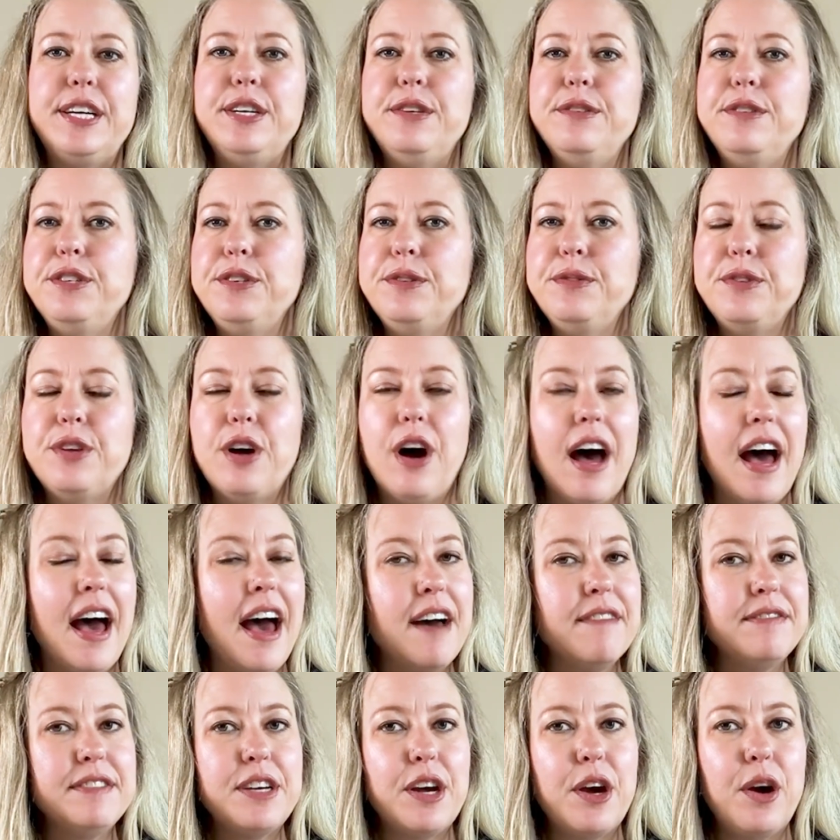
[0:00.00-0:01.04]
You do not
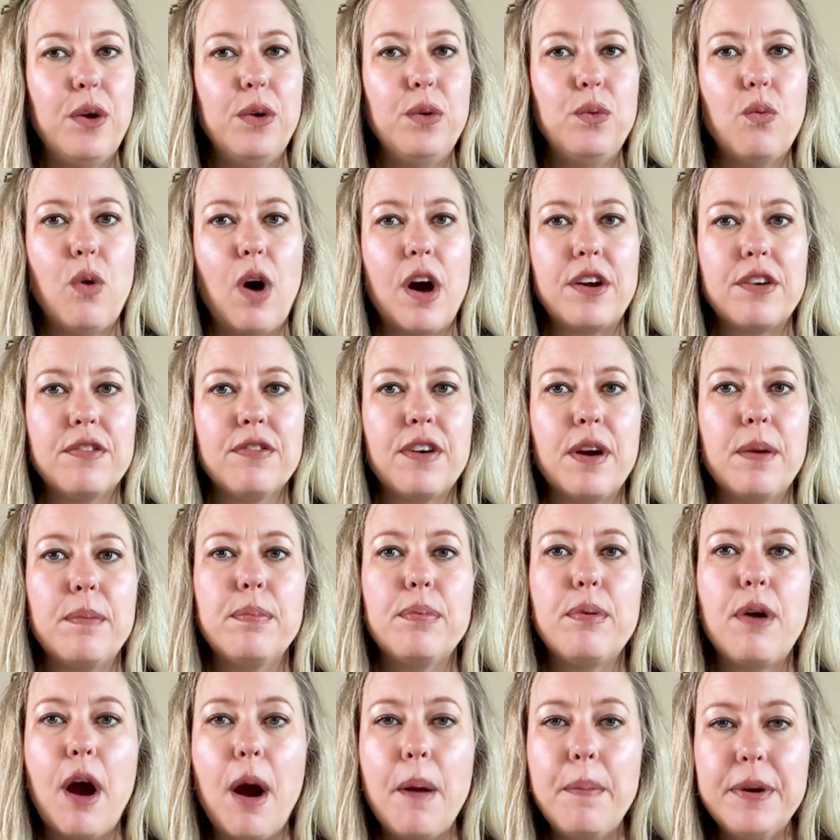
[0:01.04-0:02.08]
have to own waterfront
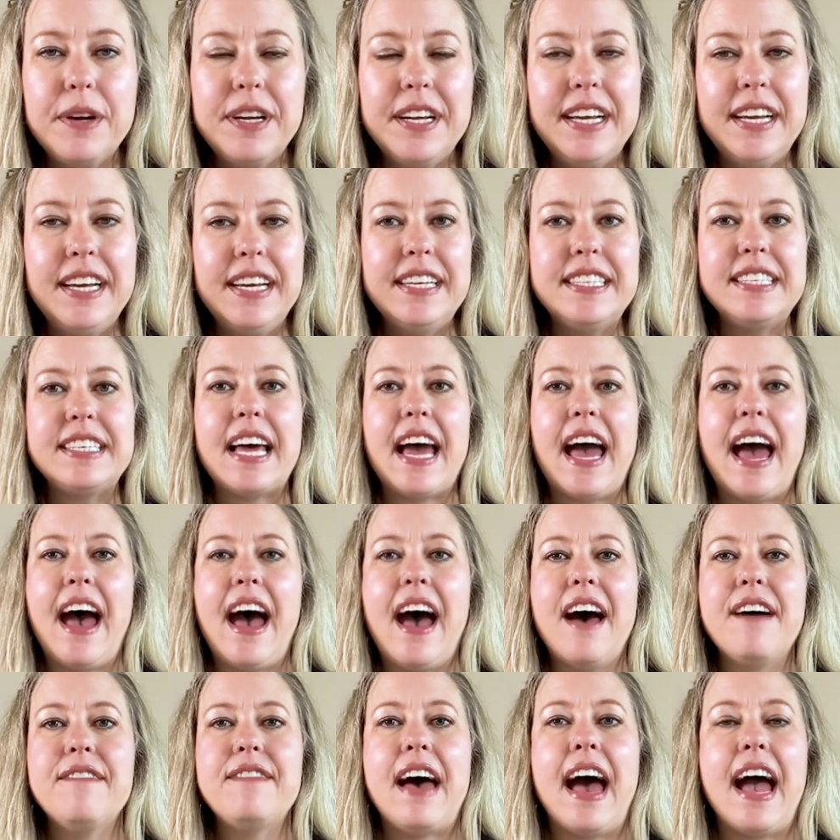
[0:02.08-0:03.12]
property to
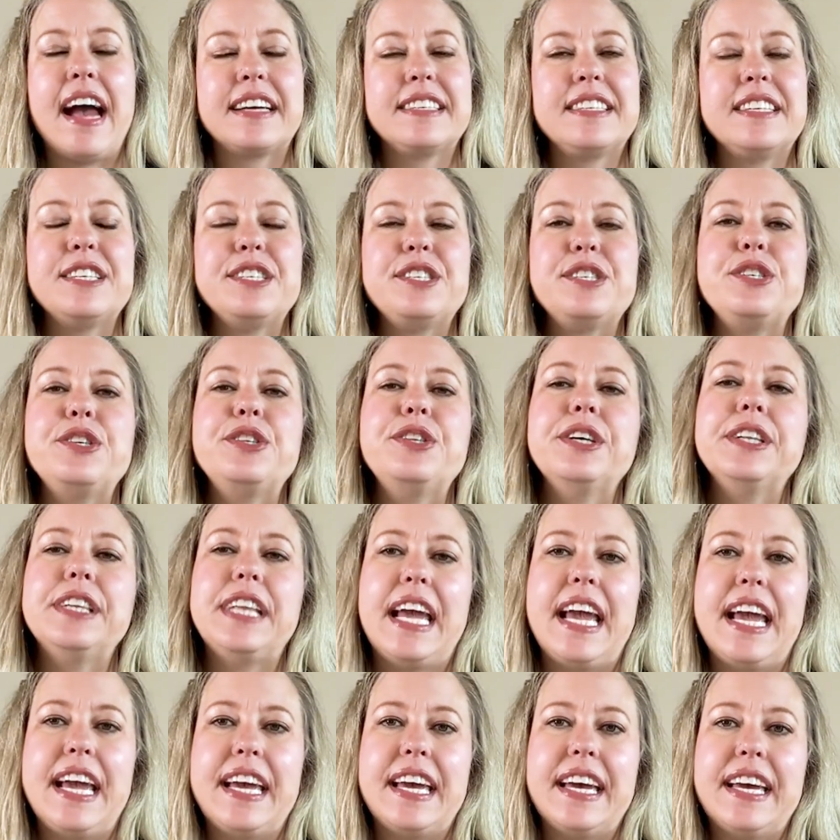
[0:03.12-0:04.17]
have access to the
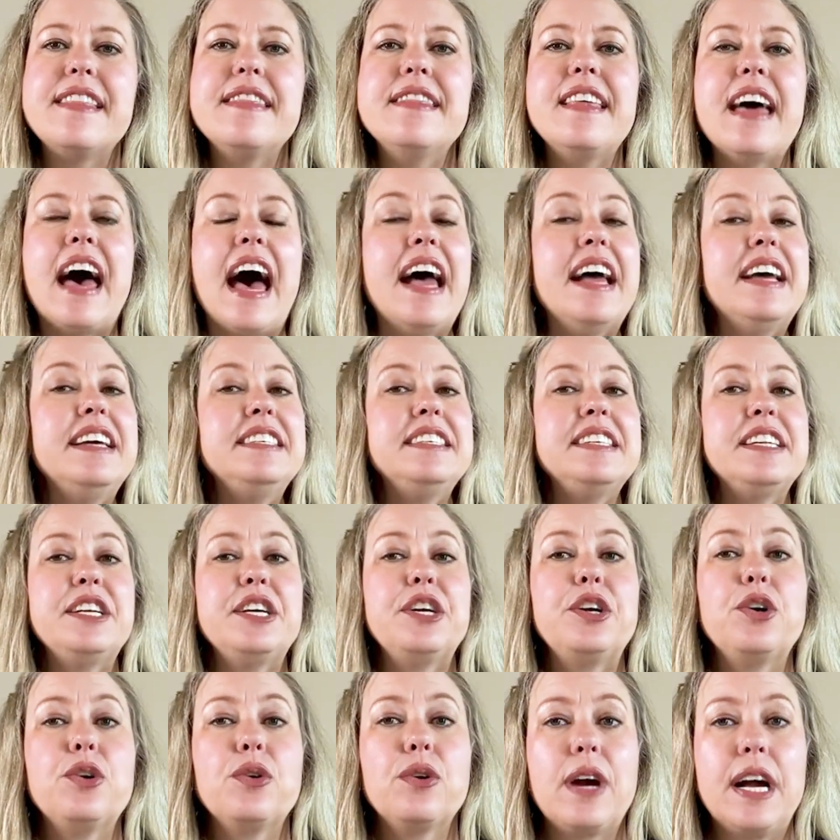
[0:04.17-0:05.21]
lake. That is an
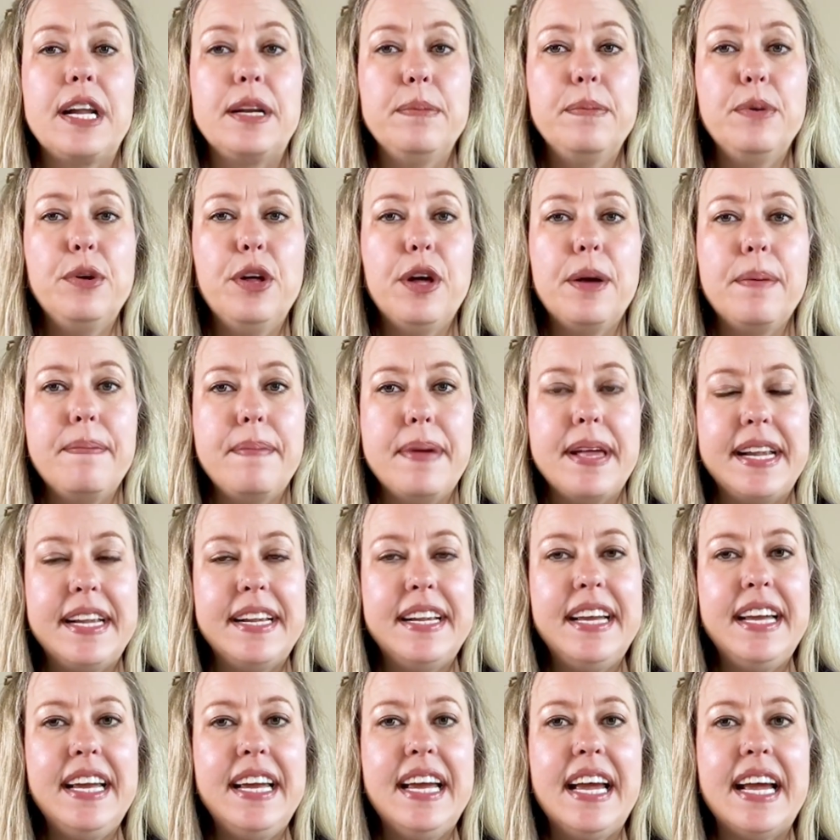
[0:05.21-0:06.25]
incredible
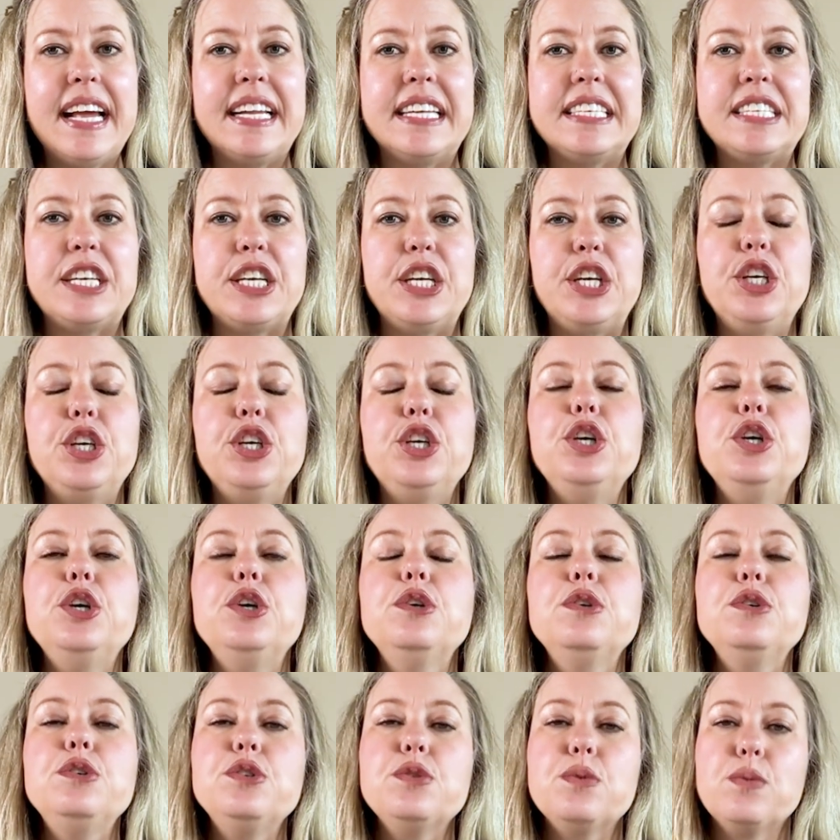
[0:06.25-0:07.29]
amenity, and it's a
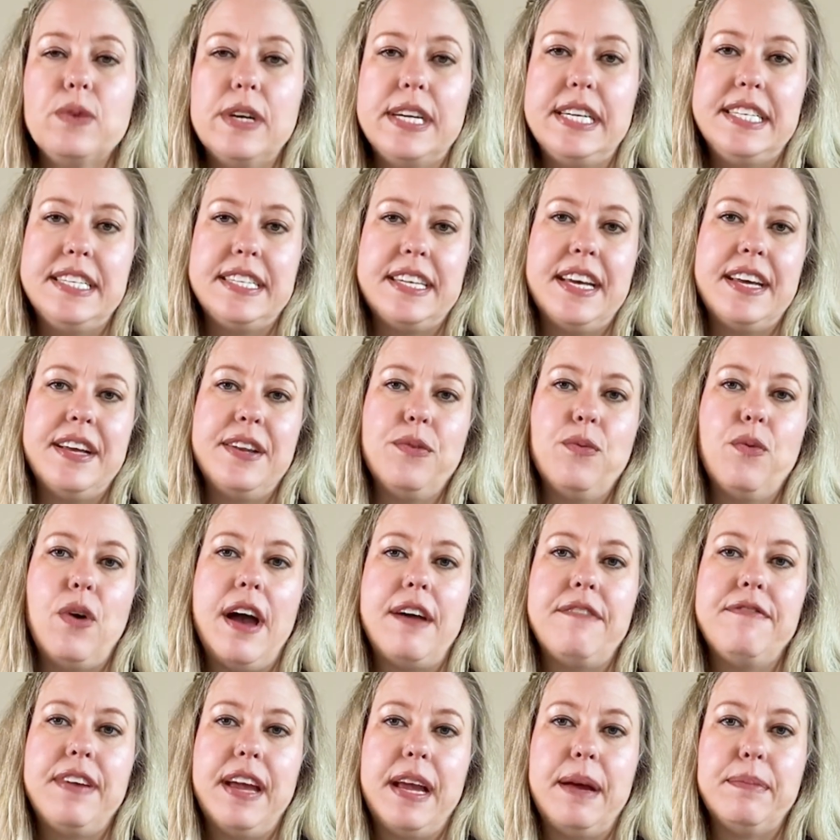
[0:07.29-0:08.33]
huge reason
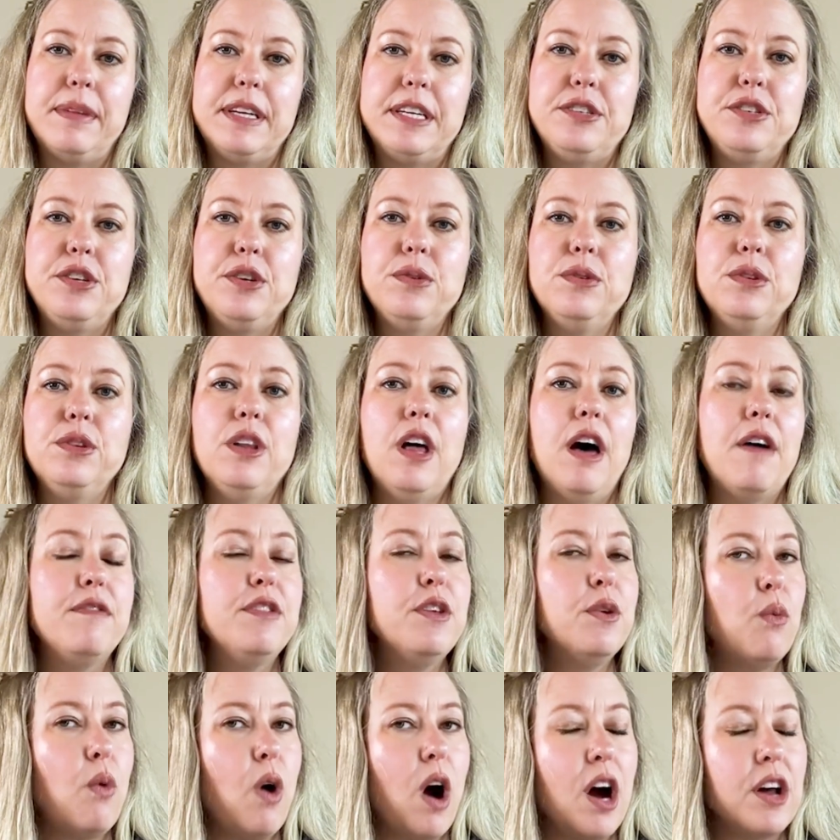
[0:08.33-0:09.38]
why families who love
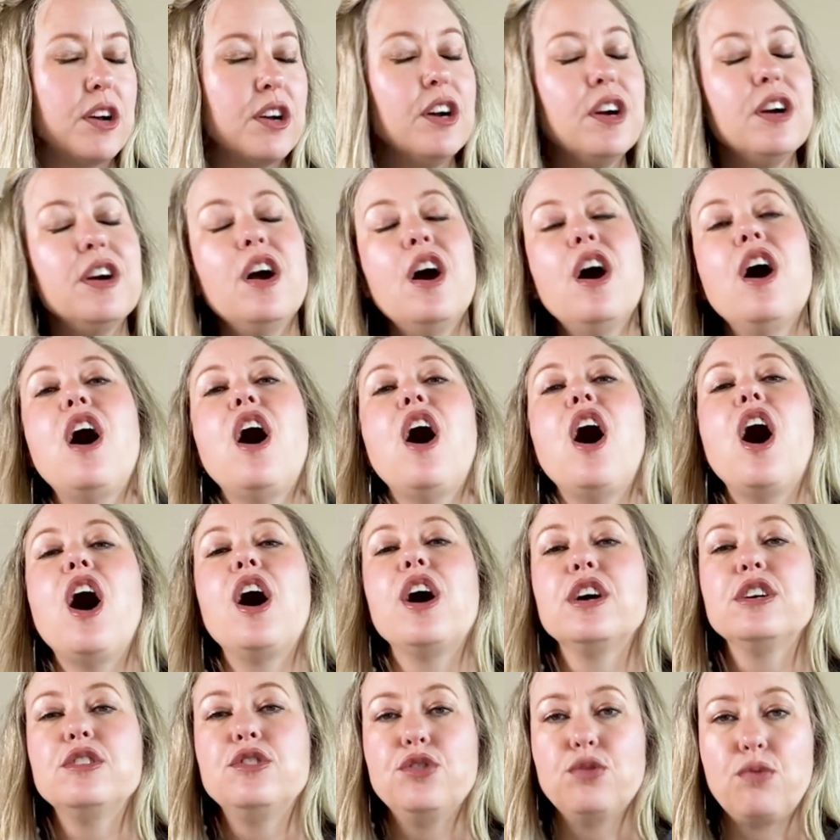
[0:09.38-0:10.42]
the water
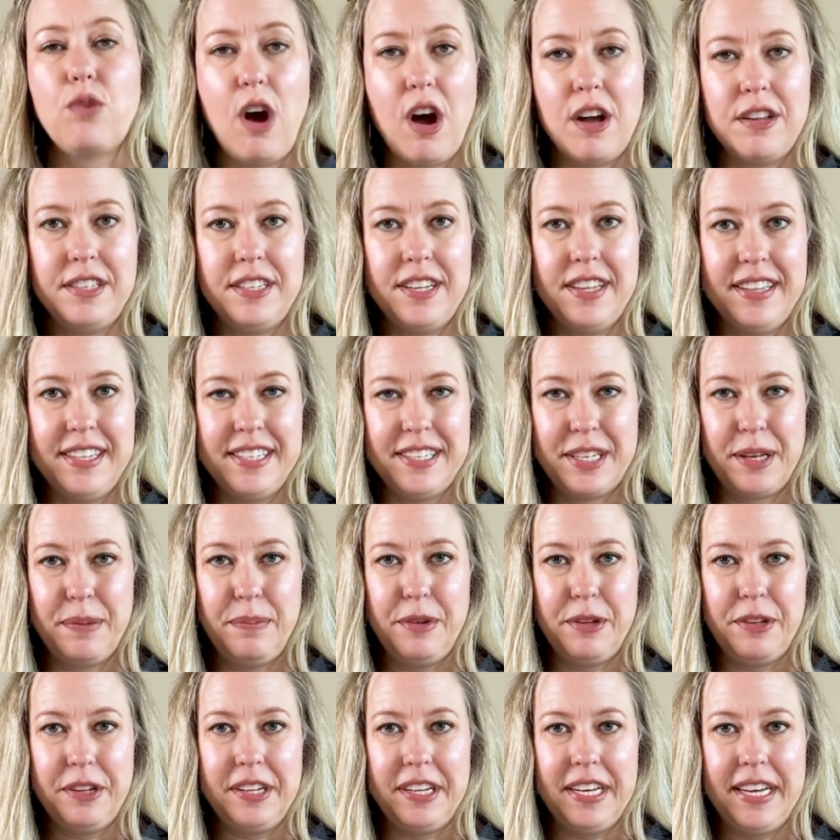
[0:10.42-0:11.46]
are drawn to this
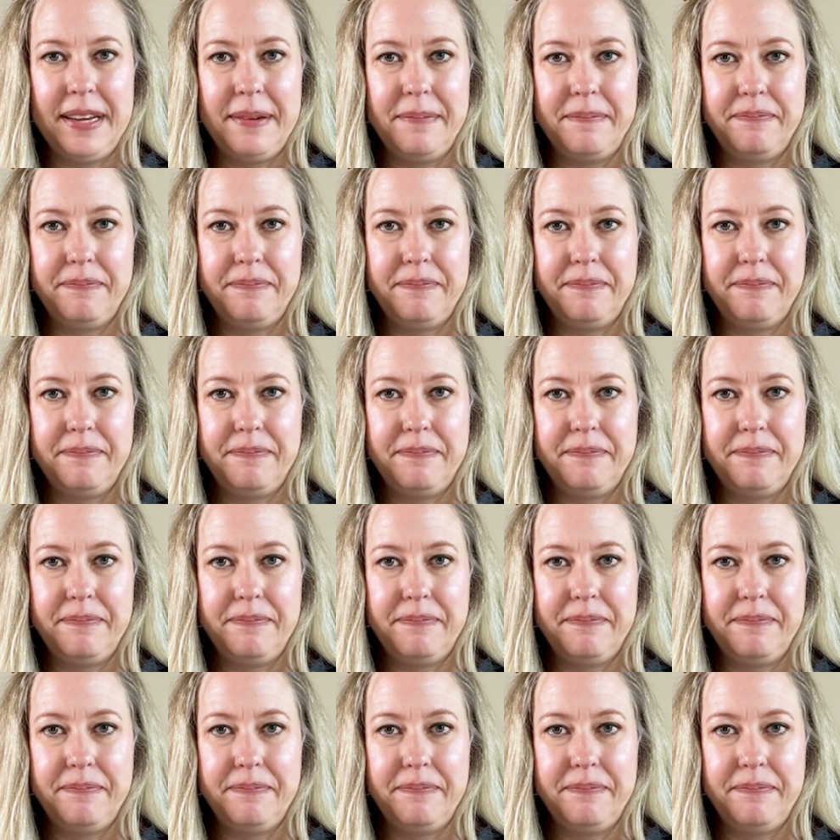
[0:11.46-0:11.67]
community.